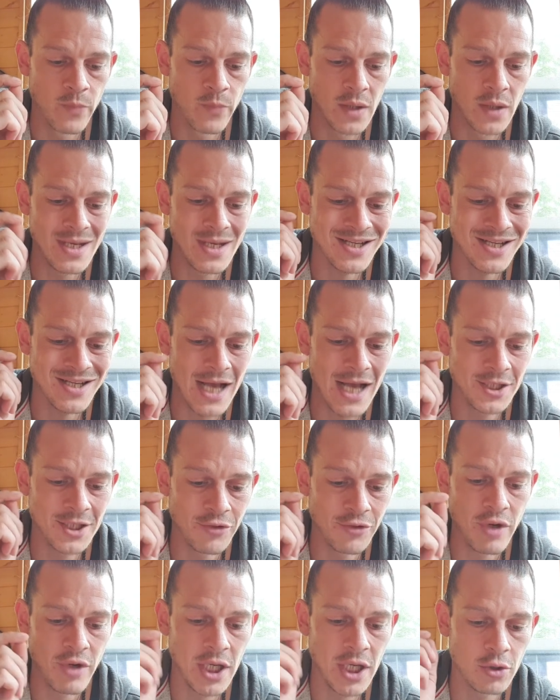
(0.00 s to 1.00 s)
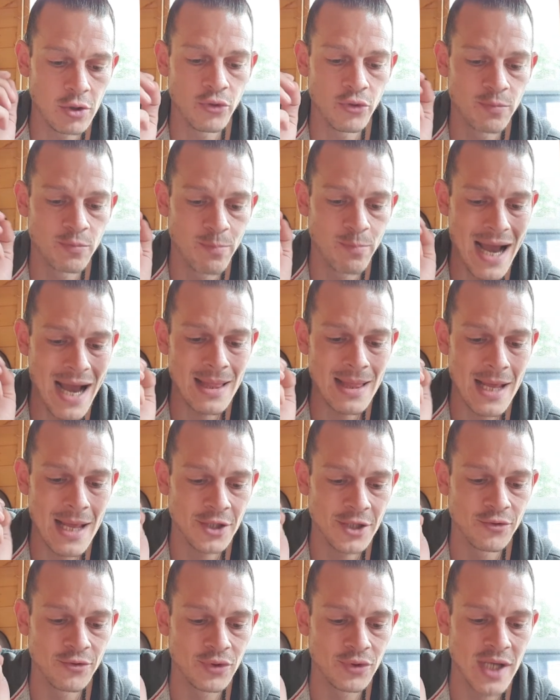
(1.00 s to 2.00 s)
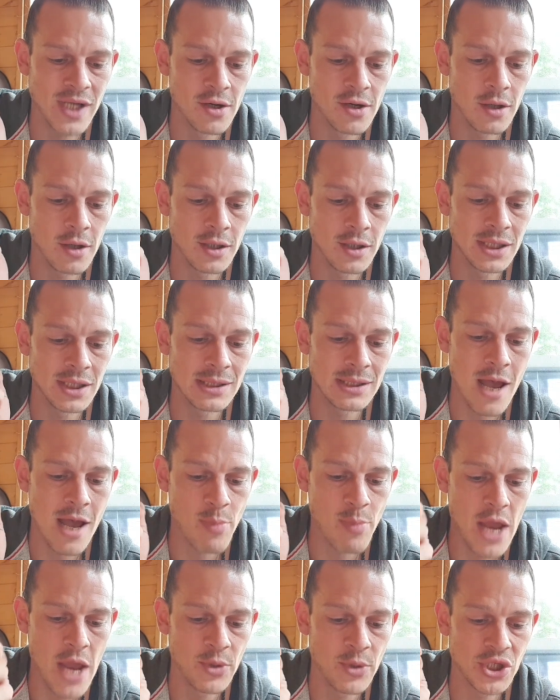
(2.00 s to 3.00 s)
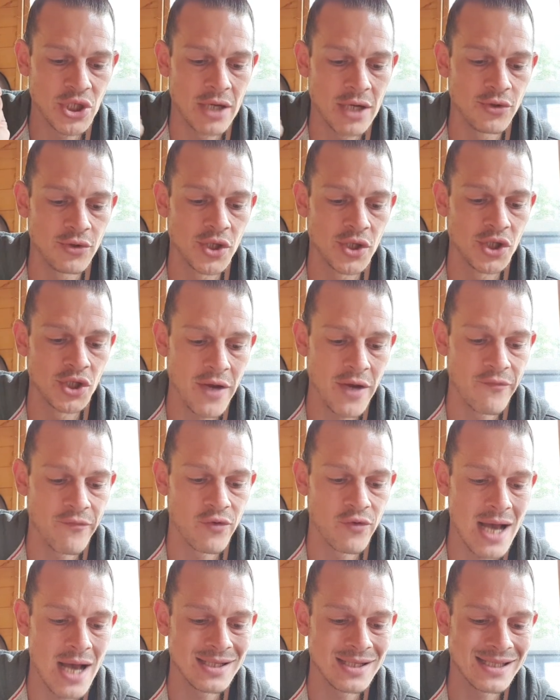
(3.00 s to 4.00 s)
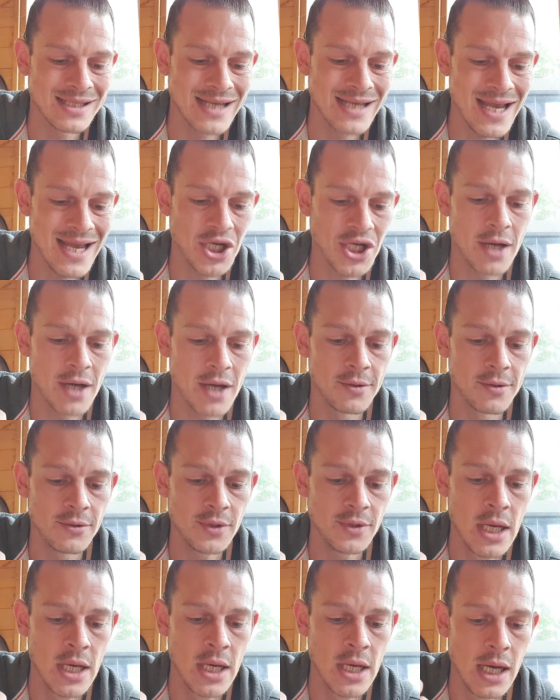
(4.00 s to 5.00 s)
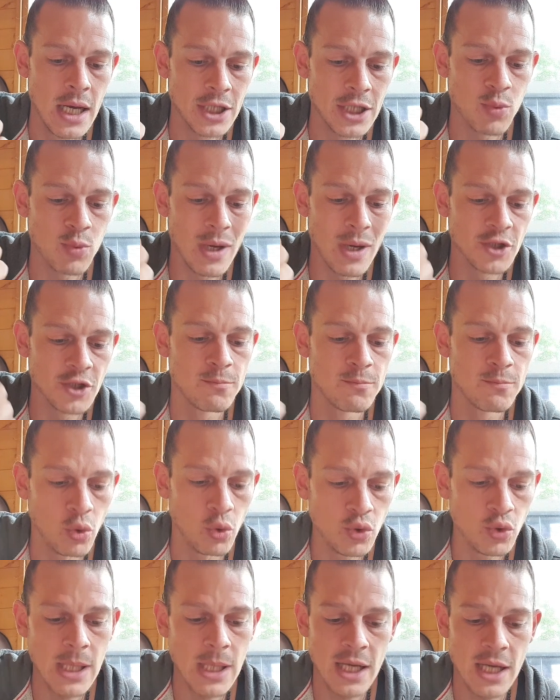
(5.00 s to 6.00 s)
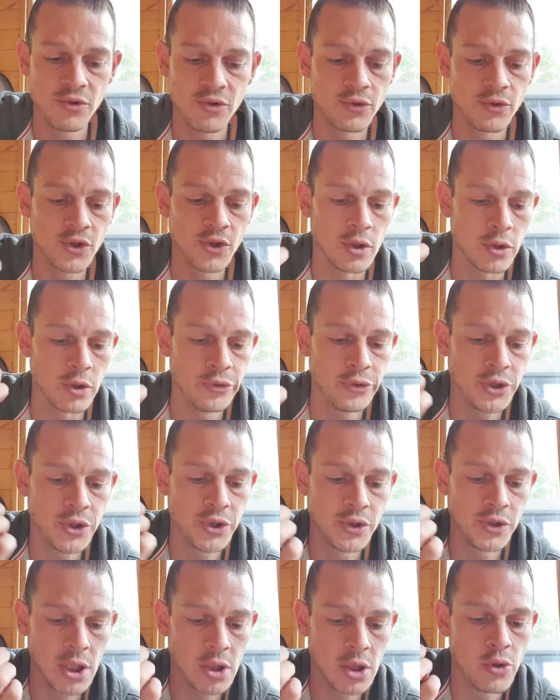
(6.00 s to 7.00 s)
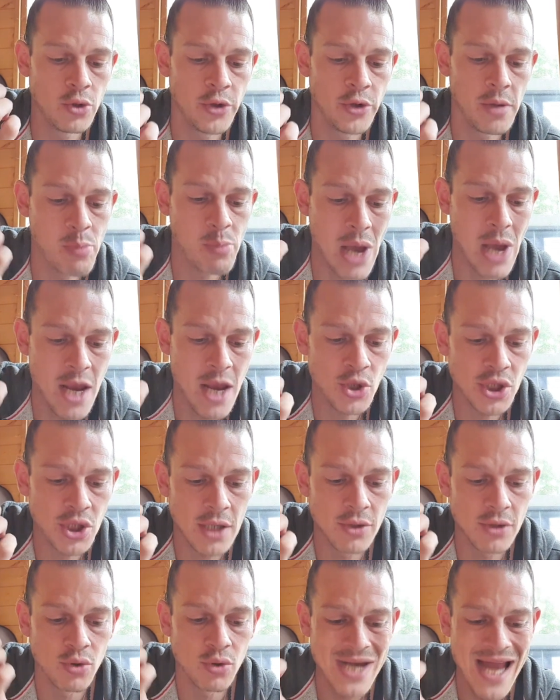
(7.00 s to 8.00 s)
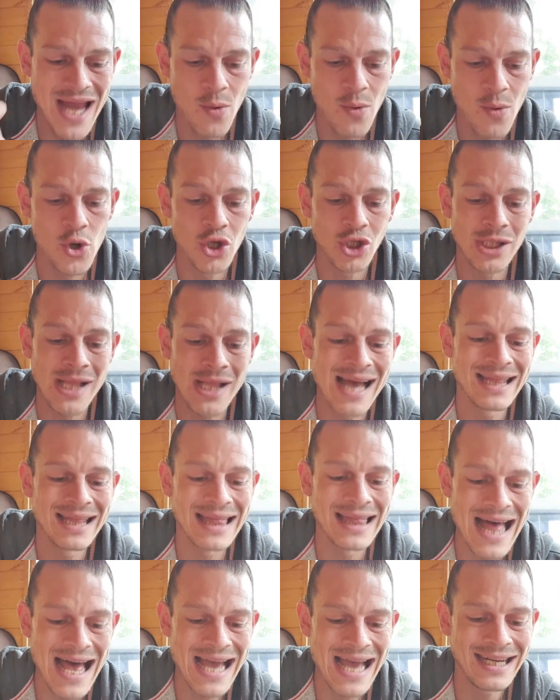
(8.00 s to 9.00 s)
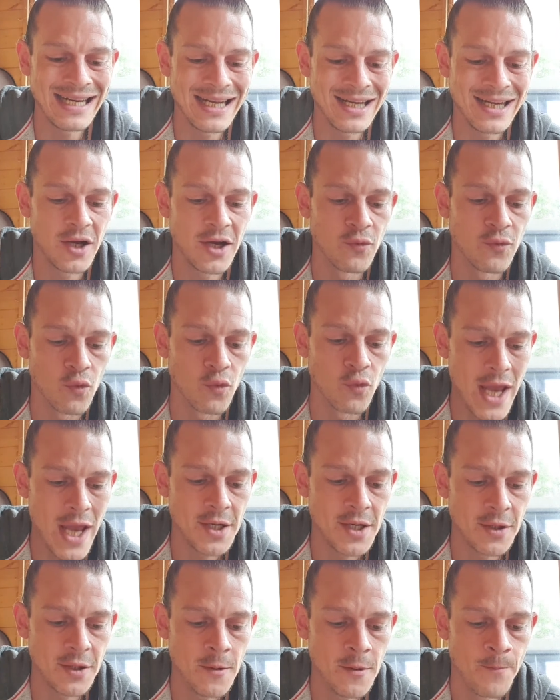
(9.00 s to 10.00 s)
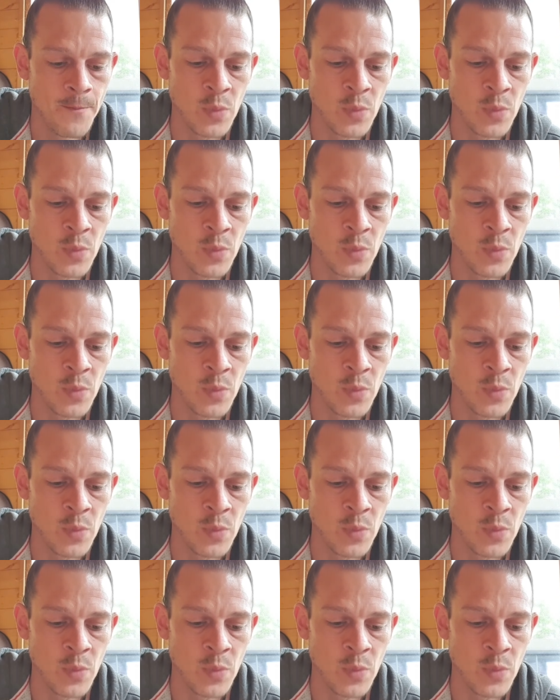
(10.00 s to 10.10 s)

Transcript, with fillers: this category includes bilateral technologies like payment channels and generalized state channels, as well as multilateral solutions including payment channel networks like Lightning and Raiden,